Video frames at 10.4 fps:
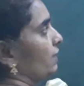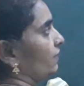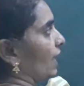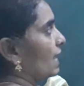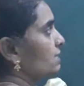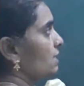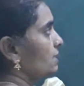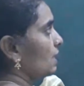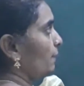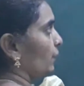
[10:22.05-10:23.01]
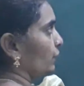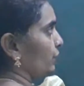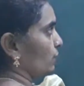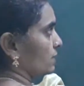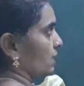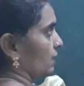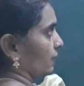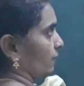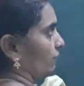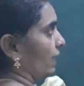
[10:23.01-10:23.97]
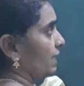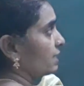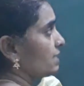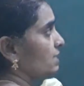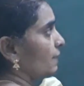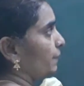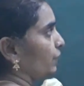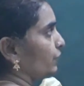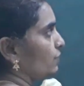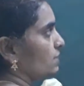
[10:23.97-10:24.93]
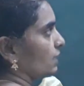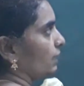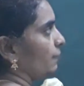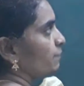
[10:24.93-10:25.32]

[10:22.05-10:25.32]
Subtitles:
Grass is the producer. Why it is the producer?